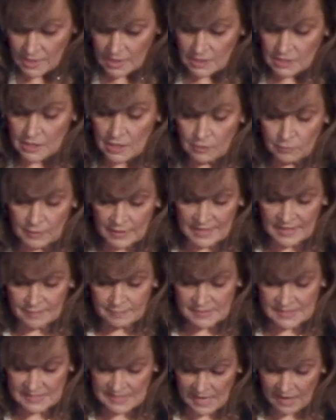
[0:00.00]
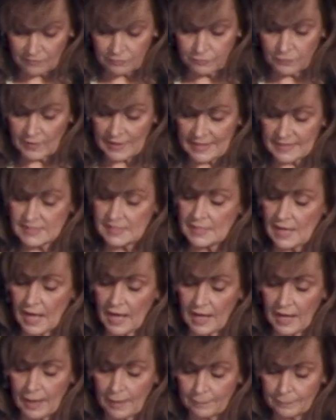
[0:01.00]
Noah himself was
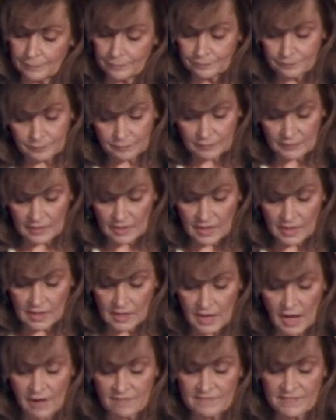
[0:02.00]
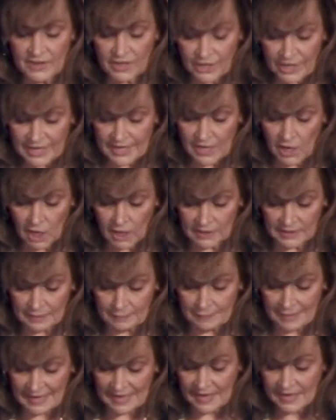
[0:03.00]
um, a very godly
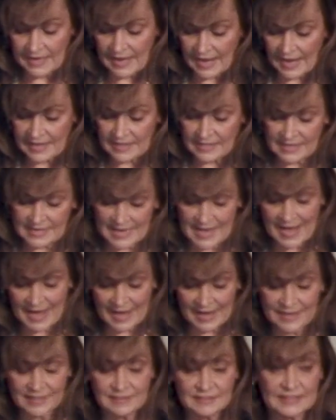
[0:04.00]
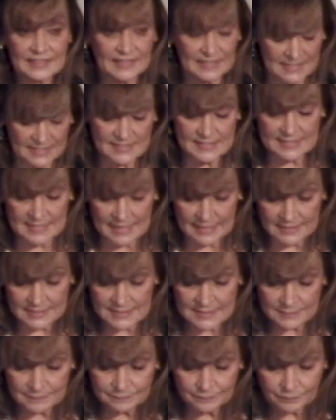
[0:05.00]
man, and yet he
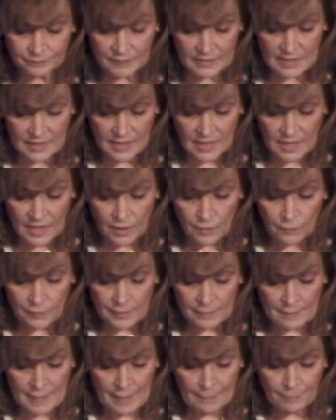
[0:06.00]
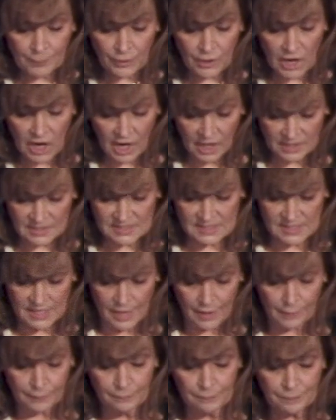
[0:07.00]
sinned. Remember
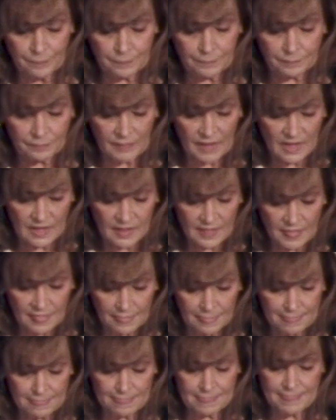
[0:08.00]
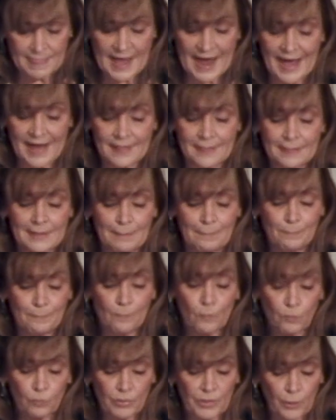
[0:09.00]
also that the,
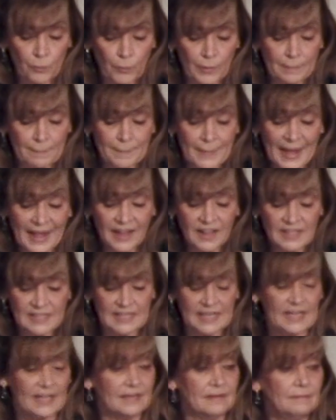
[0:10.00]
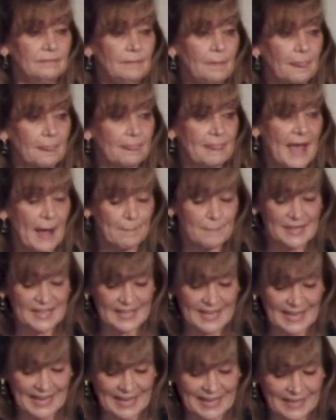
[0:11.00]
the rebellion that
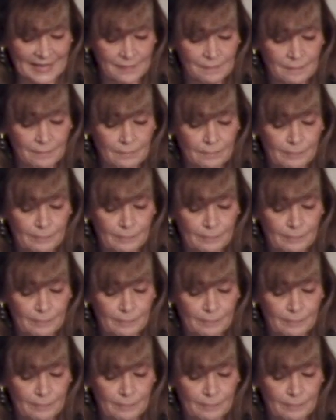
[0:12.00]
began,